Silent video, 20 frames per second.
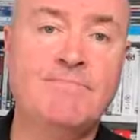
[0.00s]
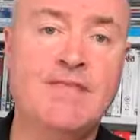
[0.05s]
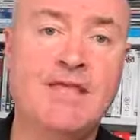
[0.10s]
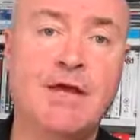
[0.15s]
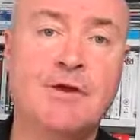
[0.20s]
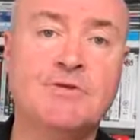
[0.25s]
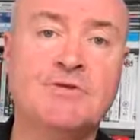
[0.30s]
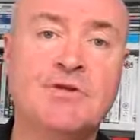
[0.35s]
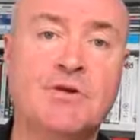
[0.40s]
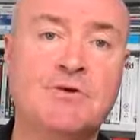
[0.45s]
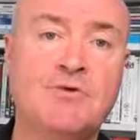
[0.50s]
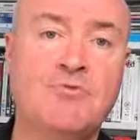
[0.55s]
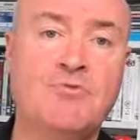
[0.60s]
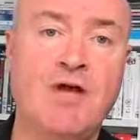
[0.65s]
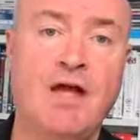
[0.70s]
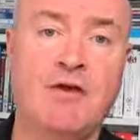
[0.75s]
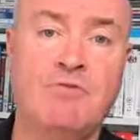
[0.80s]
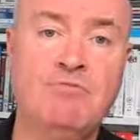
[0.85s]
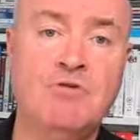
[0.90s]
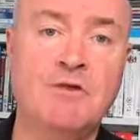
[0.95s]
So
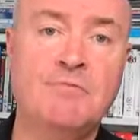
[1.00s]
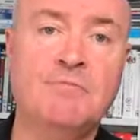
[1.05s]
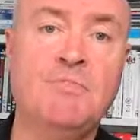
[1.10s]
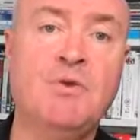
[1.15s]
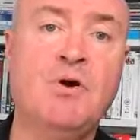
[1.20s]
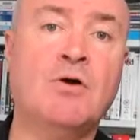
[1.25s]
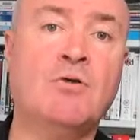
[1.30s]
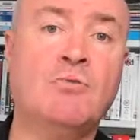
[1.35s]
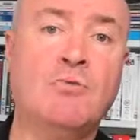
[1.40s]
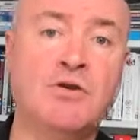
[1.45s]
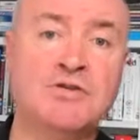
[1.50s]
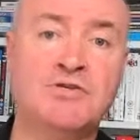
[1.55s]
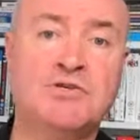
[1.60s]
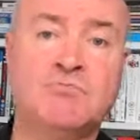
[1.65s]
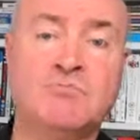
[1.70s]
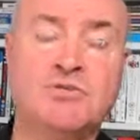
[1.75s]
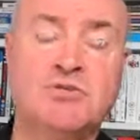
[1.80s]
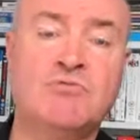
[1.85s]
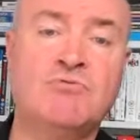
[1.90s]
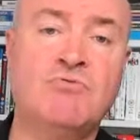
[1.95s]
create a run book with
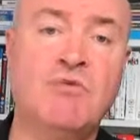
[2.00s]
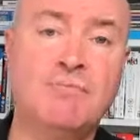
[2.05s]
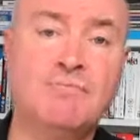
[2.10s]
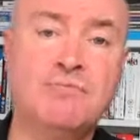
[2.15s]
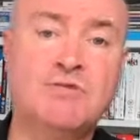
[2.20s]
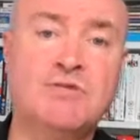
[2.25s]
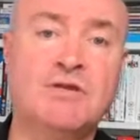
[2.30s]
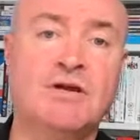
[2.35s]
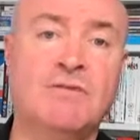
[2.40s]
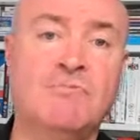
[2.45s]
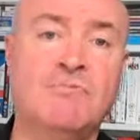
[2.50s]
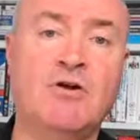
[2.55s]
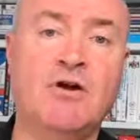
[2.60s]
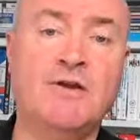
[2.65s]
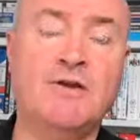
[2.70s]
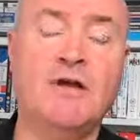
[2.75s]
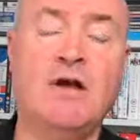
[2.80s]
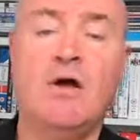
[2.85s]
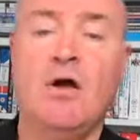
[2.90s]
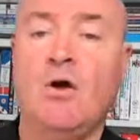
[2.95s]
some scripts that
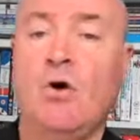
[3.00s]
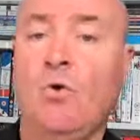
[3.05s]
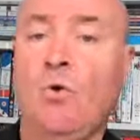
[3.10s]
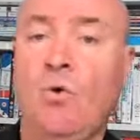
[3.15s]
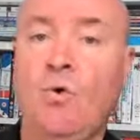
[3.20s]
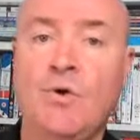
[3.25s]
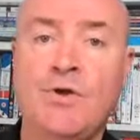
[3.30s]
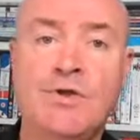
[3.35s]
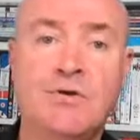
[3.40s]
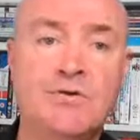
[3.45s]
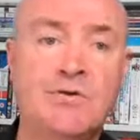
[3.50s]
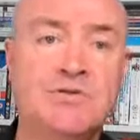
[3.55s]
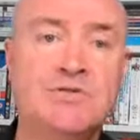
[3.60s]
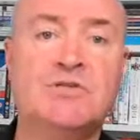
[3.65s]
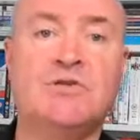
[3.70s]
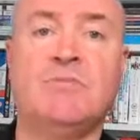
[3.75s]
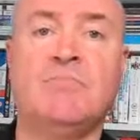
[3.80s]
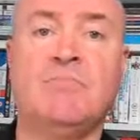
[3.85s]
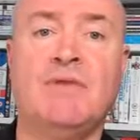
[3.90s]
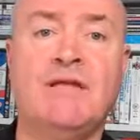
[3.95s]
run, or use
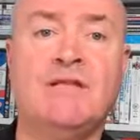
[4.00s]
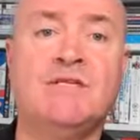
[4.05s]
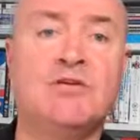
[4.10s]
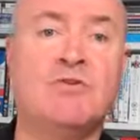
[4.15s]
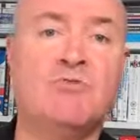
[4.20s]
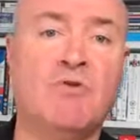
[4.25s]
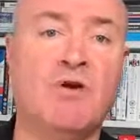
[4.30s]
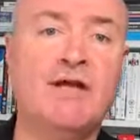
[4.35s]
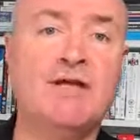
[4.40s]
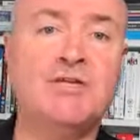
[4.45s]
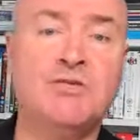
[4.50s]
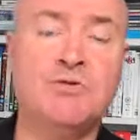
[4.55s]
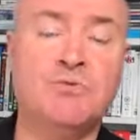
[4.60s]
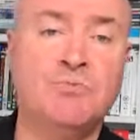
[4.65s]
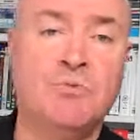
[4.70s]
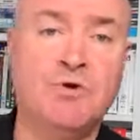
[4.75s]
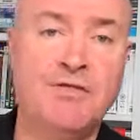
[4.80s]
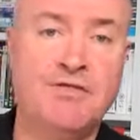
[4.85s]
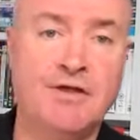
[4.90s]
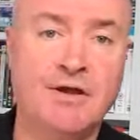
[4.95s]
some integration
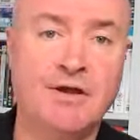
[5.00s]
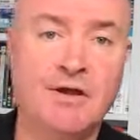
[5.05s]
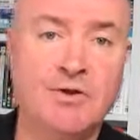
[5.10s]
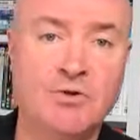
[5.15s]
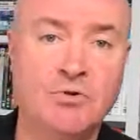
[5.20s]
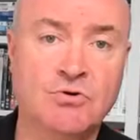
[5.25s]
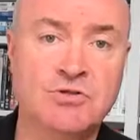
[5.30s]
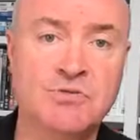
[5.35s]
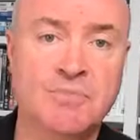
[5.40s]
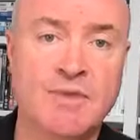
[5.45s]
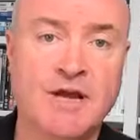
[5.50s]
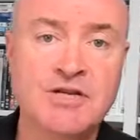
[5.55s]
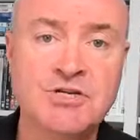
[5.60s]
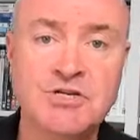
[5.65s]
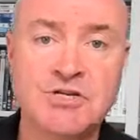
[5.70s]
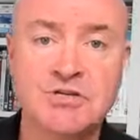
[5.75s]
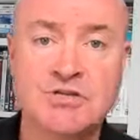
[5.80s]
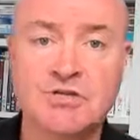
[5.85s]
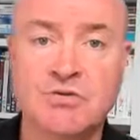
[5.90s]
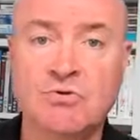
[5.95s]
with an
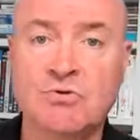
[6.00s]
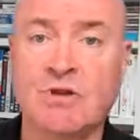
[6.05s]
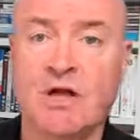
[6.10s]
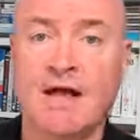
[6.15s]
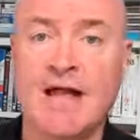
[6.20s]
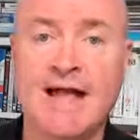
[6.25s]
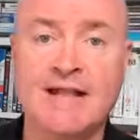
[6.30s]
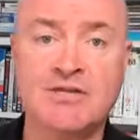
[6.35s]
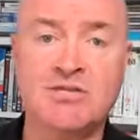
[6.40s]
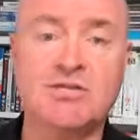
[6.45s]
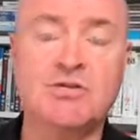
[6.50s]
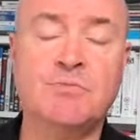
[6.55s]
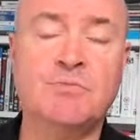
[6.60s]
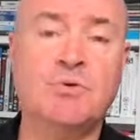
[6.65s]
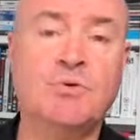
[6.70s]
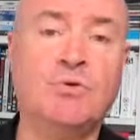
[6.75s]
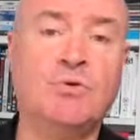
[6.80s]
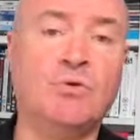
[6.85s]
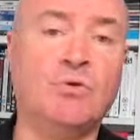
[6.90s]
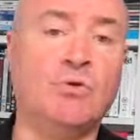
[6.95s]
automation tool like Ansible,
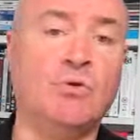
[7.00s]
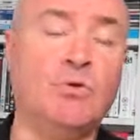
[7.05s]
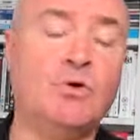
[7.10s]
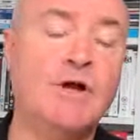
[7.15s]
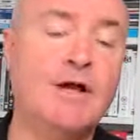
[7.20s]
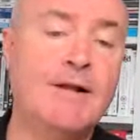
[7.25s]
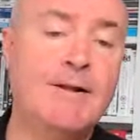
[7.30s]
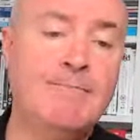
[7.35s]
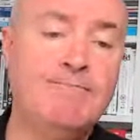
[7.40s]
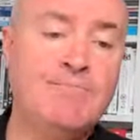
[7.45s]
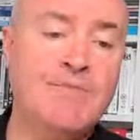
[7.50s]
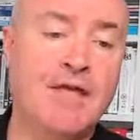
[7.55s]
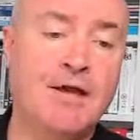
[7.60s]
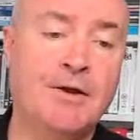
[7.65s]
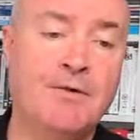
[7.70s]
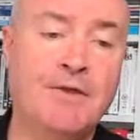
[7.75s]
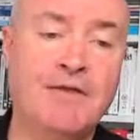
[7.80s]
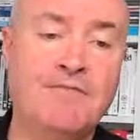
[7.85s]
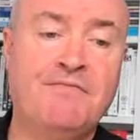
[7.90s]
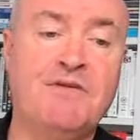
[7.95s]
or
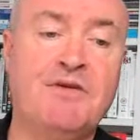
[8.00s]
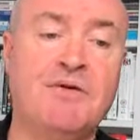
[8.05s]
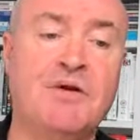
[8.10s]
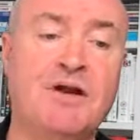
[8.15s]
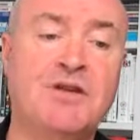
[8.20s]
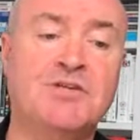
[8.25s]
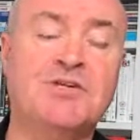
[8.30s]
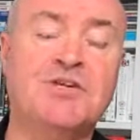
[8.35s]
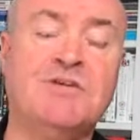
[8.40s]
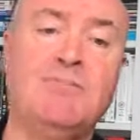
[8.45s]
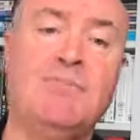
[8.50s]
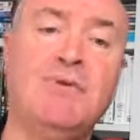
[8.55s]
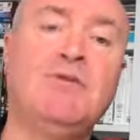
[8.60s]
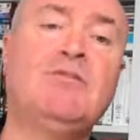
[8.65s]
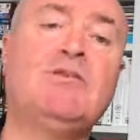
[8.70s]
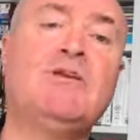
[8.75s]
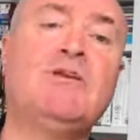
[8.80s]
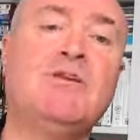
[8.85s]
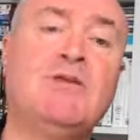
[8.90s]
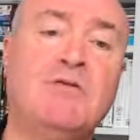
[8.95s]
if you're actually
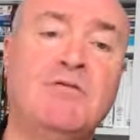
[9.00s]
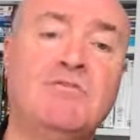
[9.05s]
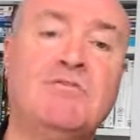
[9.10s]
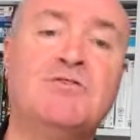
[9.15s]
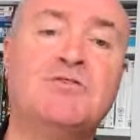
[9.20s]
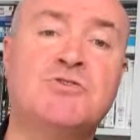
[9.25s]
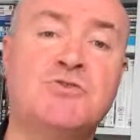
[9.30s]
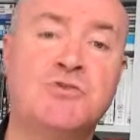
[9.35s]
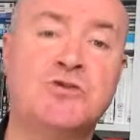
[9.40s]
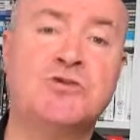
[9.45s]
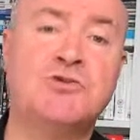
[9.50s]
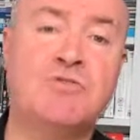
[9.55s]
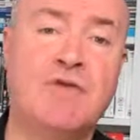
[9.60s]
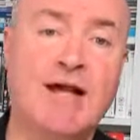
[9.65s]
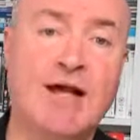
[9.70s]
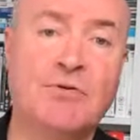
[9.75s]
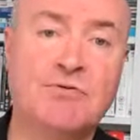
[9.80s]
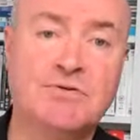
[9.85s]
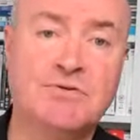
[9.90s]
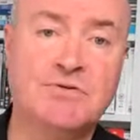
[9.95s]
building new infrastructure
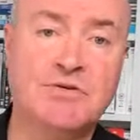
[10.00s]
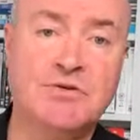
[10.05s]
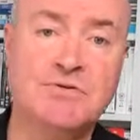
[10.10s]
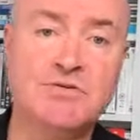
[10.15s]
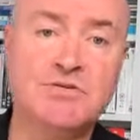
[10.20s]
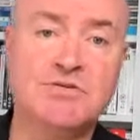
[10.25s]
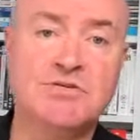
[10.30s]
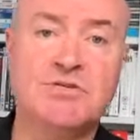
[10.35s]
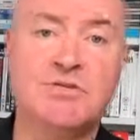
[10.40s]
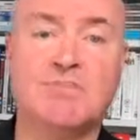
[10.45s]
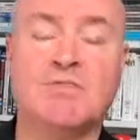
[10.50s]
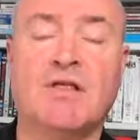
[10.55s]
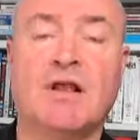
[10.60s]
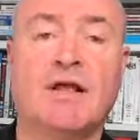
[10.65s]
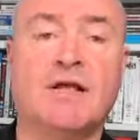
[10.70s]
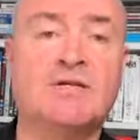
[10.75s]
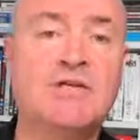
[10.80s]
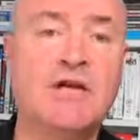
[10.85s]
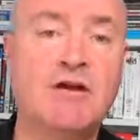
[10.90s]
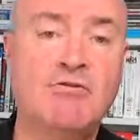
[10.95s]
out using something
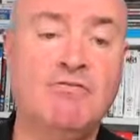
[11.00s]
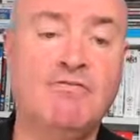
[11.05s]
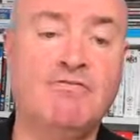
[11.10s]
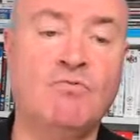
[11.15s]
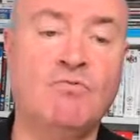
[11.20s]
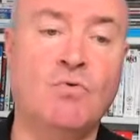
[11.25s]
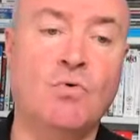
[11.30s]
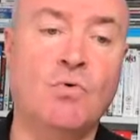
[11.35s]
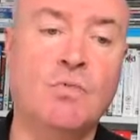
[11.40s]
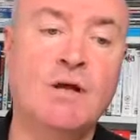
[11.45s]
like Terraform,